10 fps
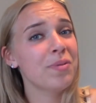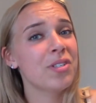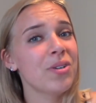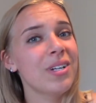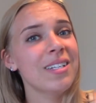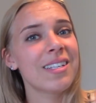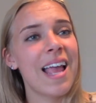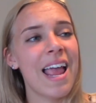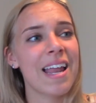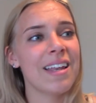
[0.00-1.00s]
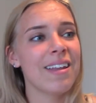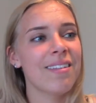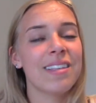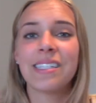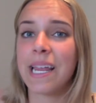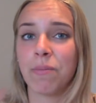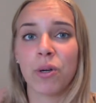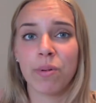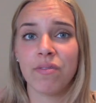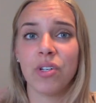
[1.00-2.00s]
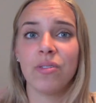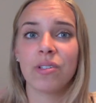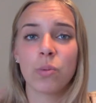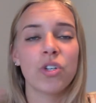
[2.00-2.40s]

of students and the same group of students,